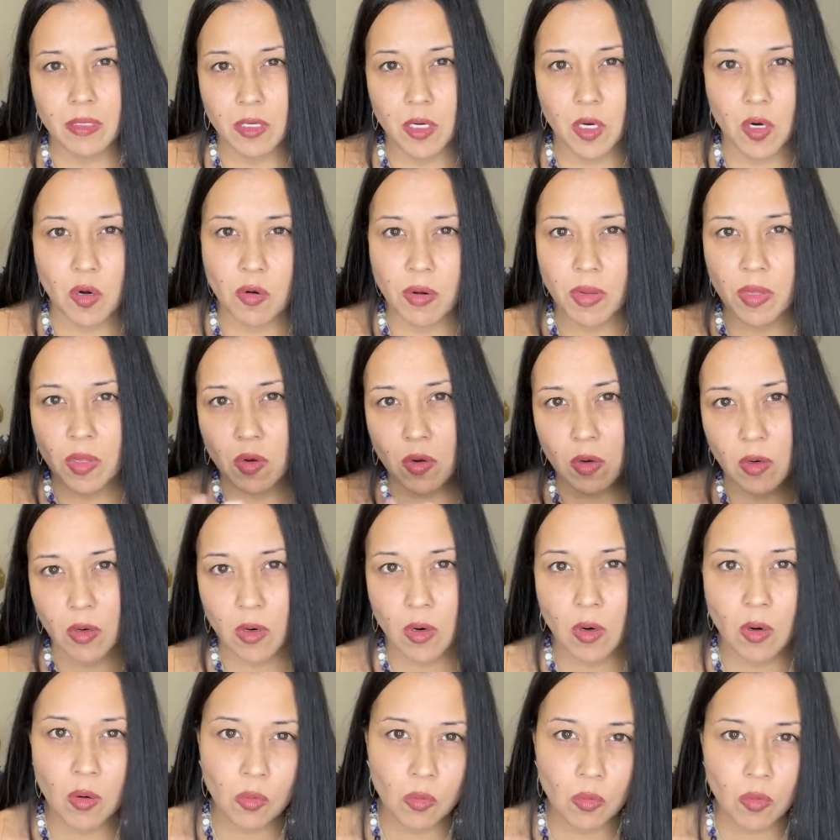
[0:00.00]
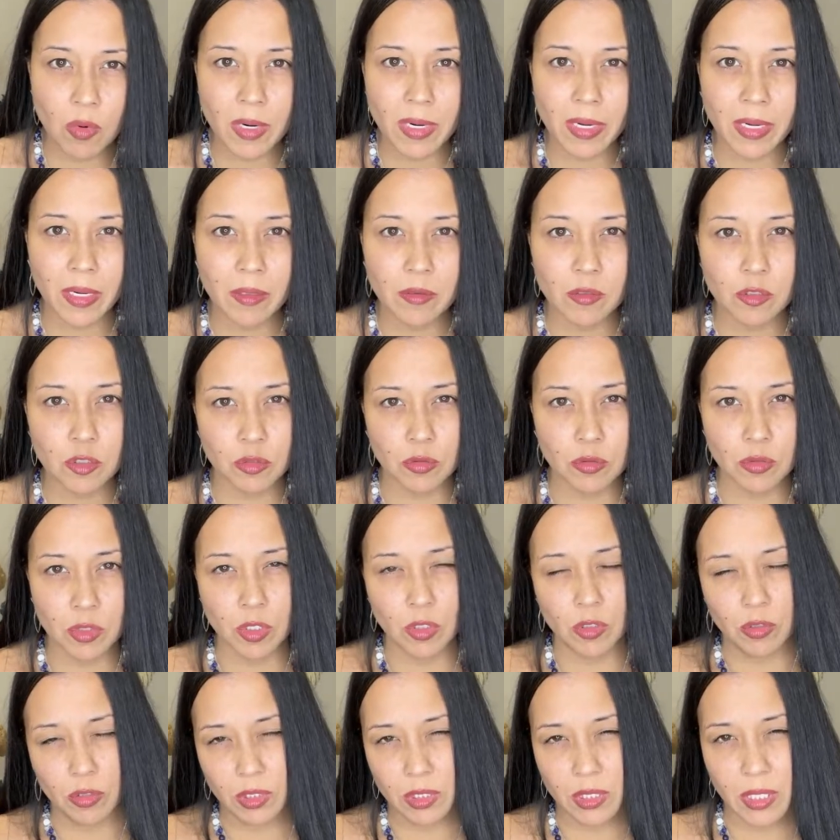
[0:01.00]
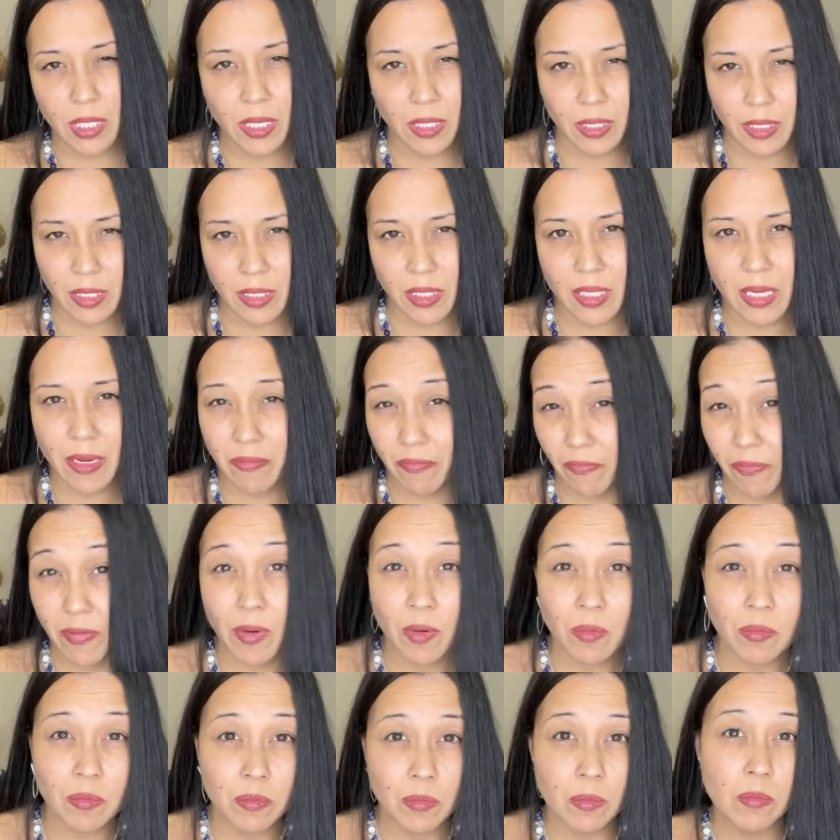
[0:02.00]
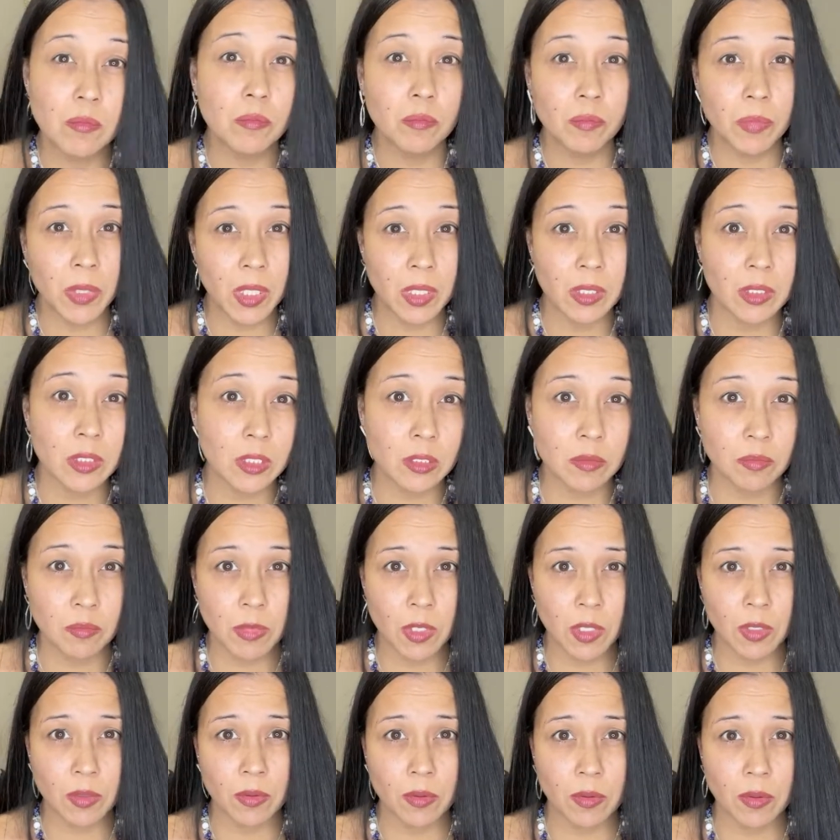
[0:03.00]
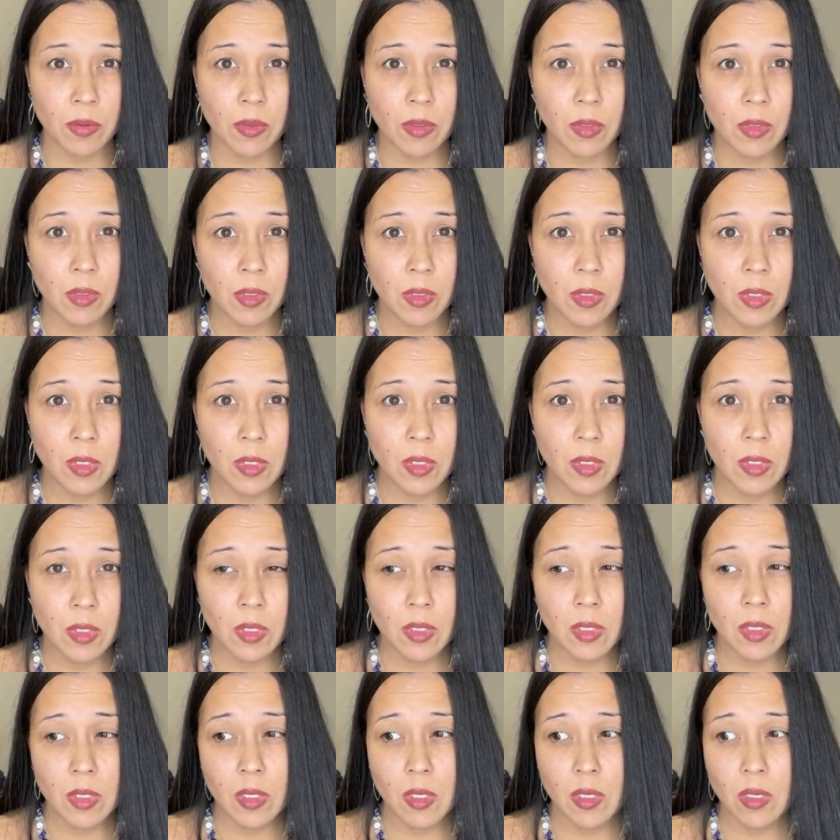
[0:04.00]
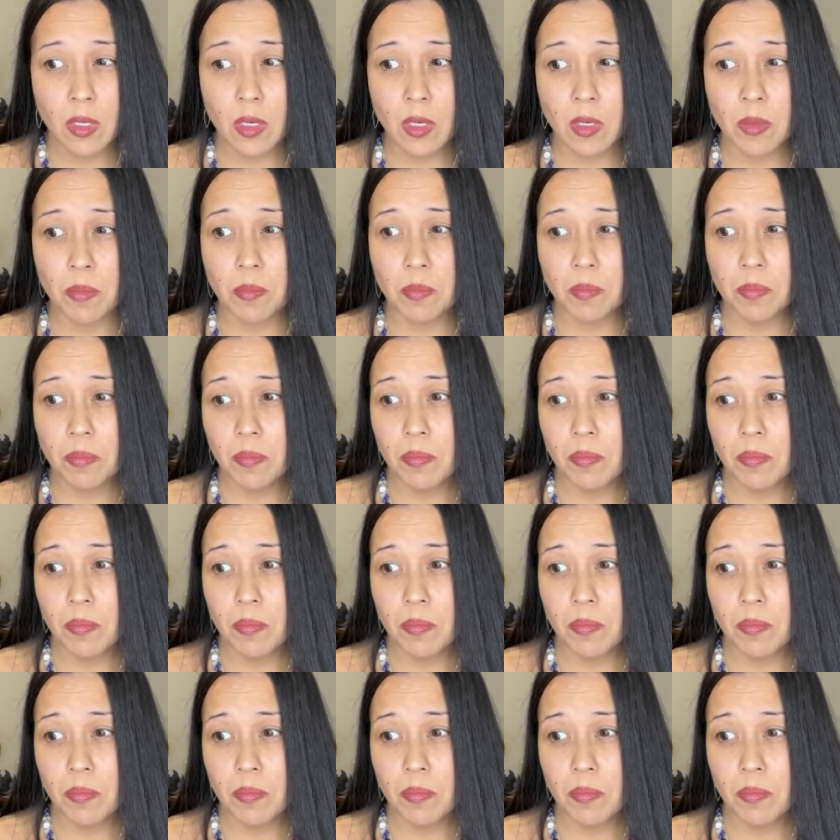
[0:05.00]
in their own way, saying that they felt being smothered. Um,